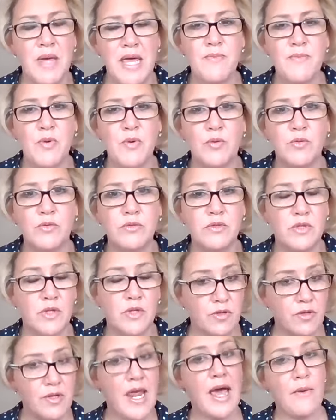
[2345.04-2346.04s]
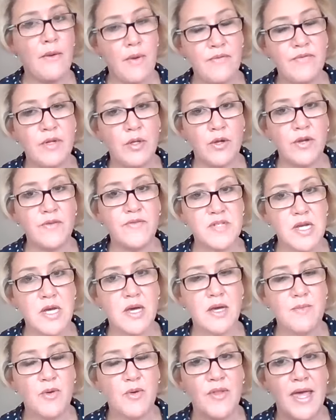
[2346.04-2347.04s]
people who now have a lot of
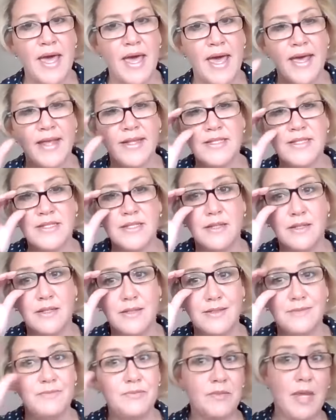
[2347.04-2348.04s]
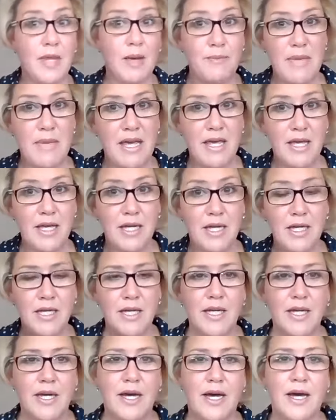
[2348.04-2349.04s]
time on their hands
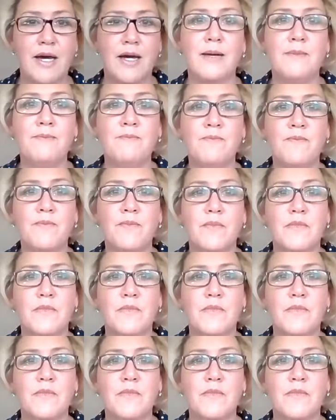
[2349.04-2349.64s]
um,